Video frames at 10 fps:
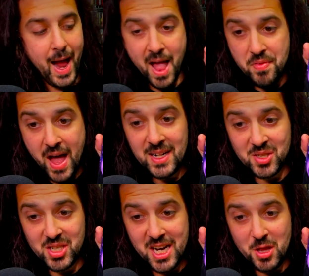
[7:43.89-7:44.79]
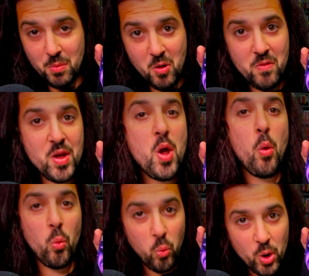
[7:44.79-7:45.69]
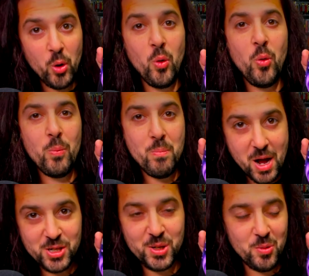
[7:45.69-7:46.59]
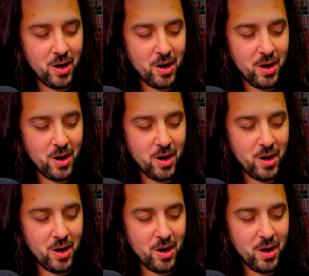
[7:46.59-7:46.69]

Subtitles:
And that scene in the movie will mess you